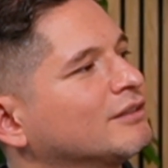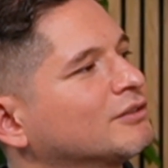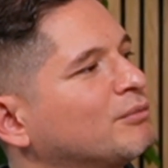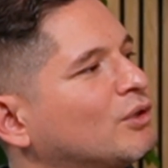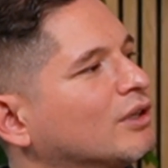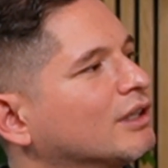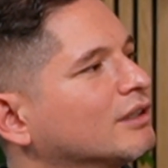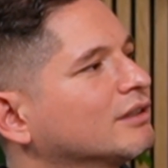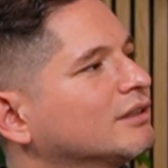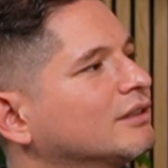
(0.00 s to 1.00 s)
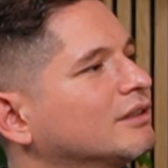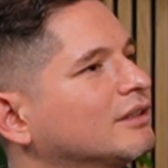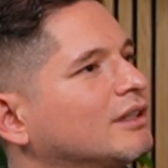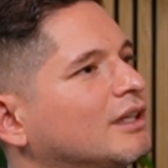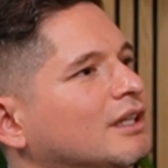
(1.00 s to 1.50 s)
It's more,
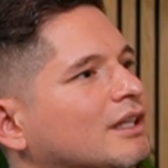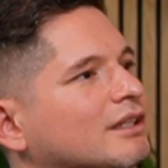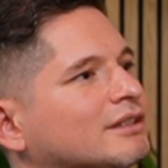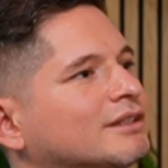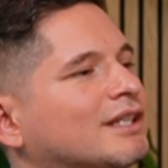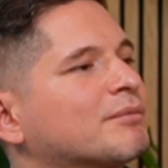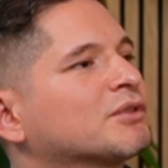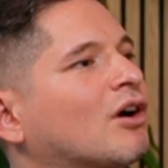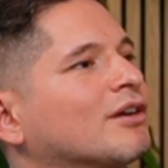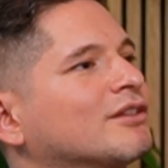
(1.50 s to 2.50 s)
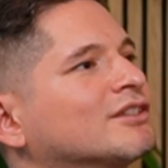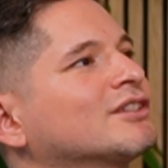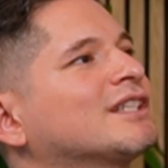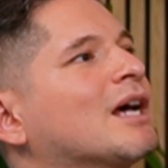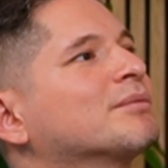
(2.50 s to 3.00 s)
the steps aren't the
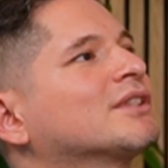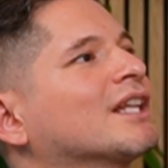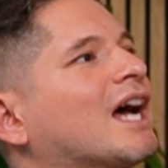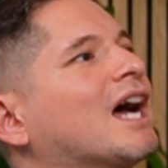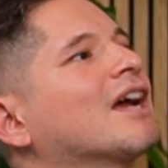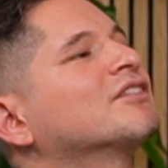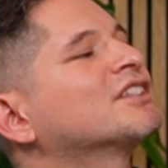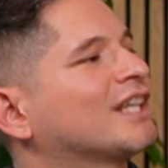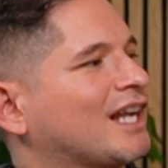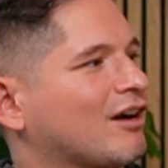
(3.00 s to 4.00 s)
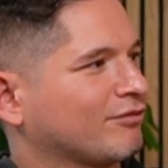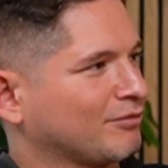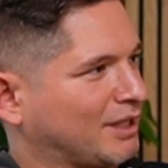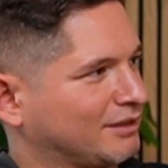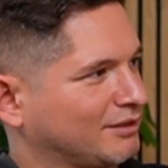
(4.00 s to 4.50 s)
steps that I've set out
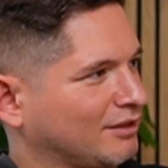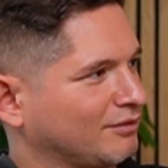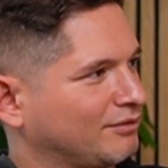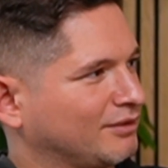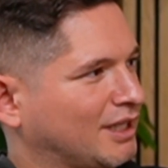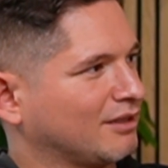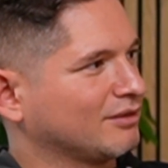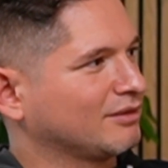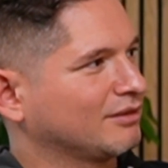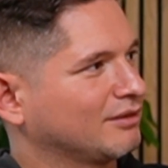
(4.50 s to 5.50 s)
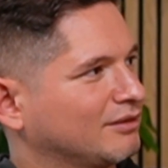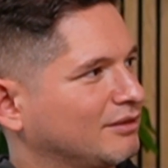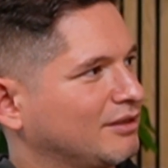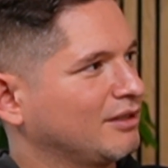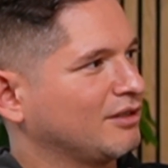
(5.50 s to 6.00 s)
for myself now.
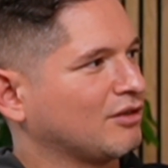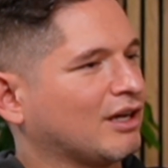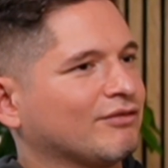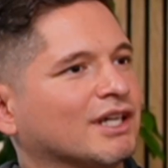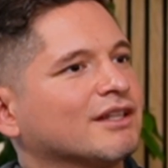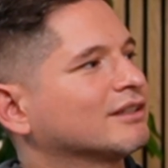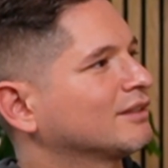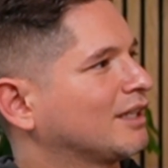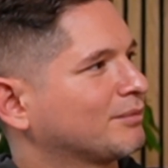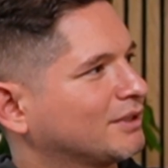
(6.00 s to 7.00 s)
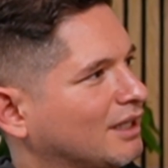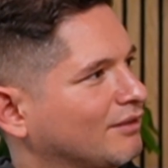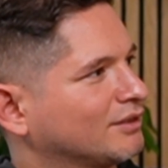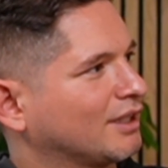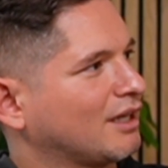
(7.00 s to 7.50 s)
I've done the steps that
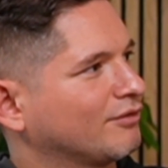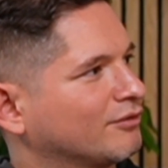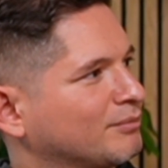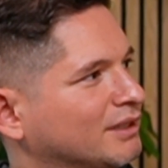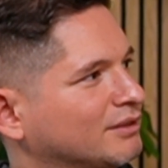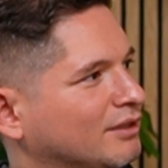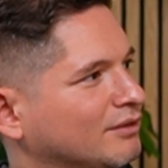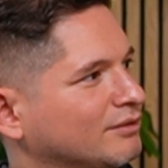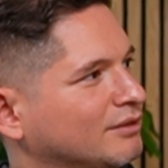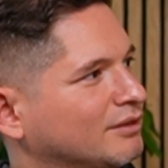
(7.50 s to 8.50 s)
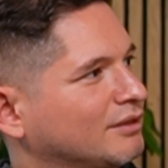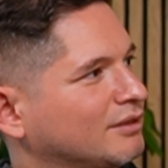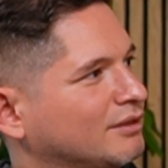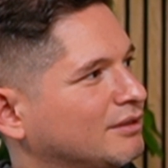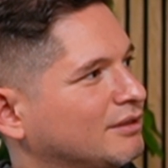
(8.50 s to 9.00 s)
I've set out for myself.
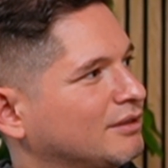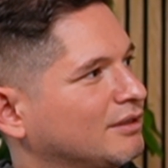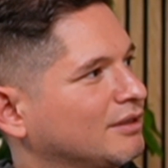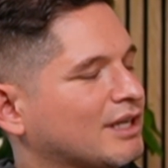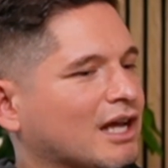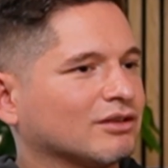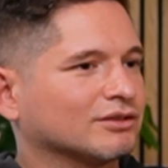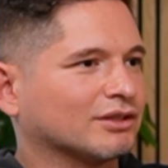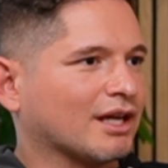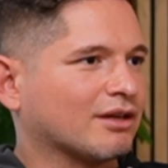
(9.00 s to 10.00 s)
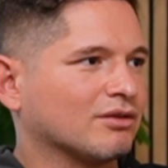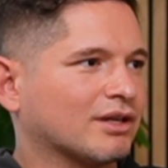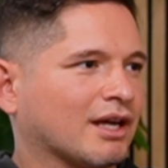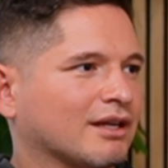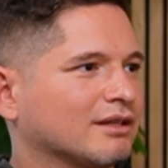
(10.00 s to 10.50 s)
Now it's like,
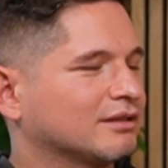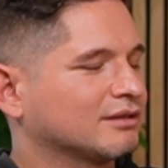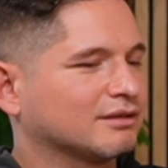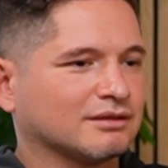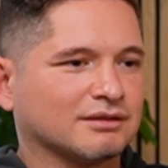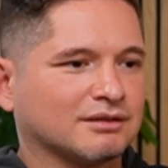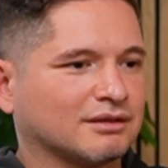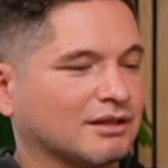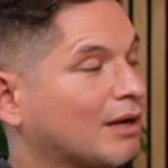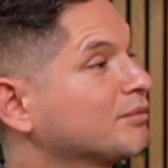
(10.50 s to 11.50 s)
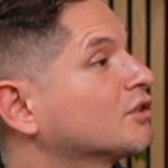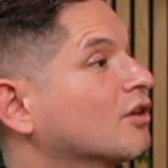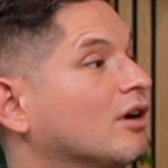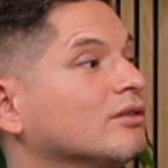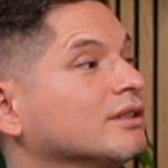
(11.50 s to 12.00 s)
okay, I'm just
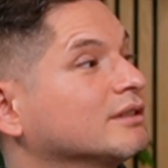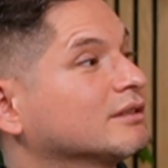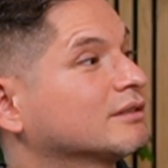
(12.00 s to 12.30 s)
going.